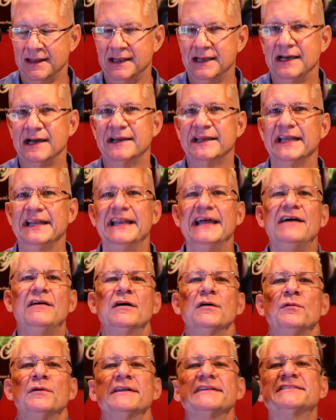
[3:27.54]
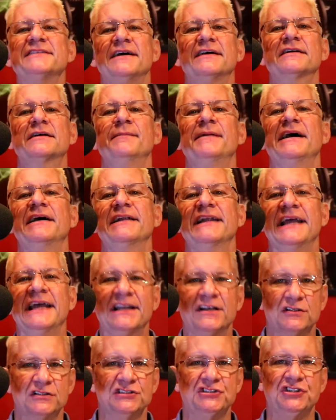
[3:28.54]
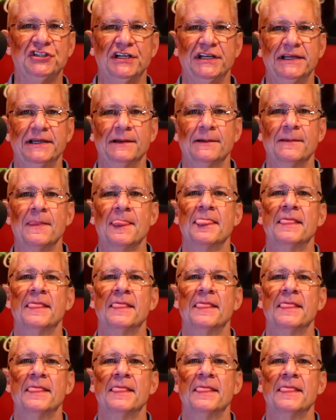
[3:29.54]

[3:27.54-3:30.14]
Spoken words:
Okay, now I want to talk about energy.